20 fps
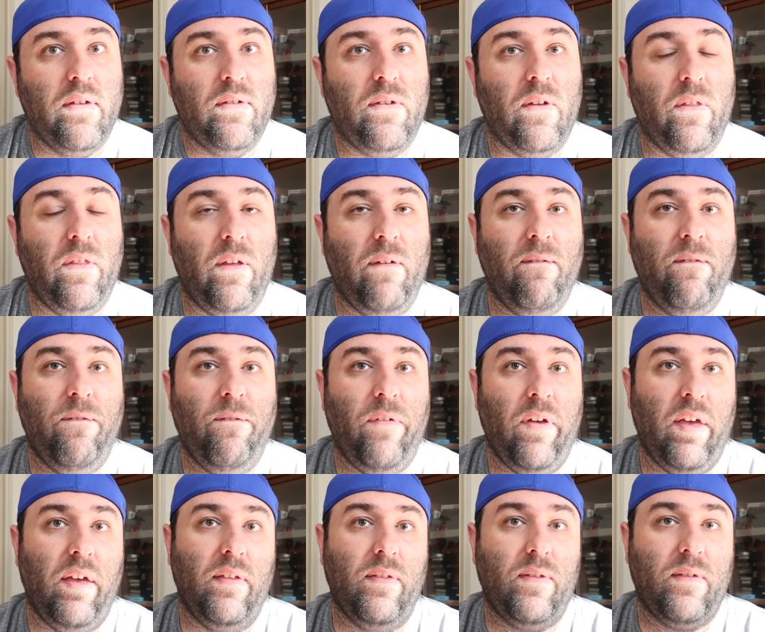So then
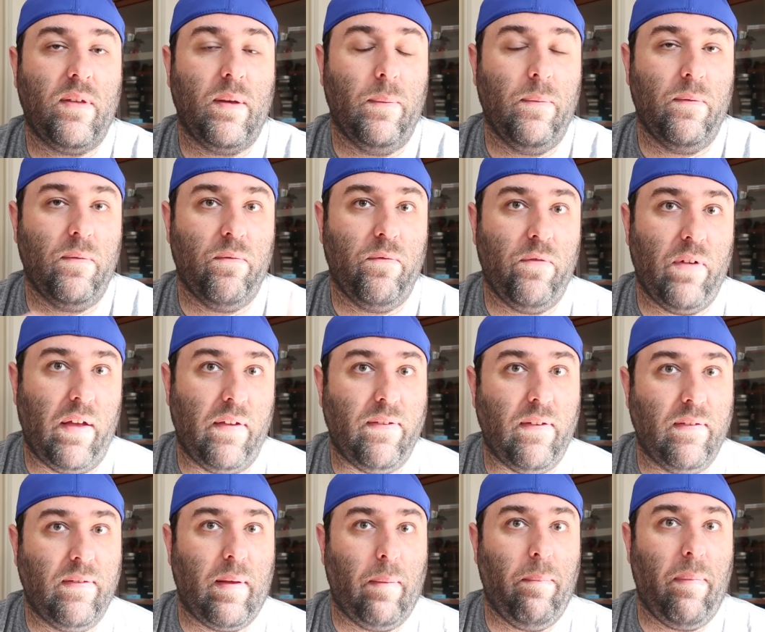Fitz
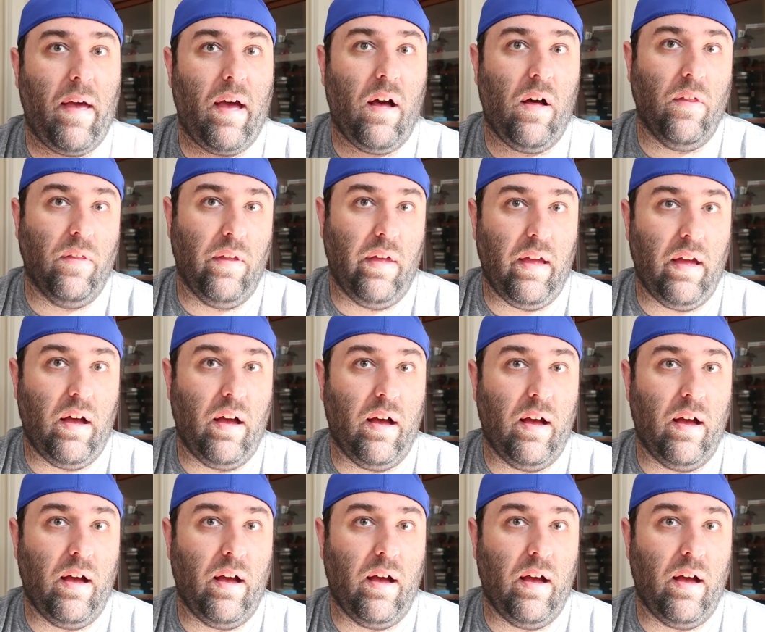confesses about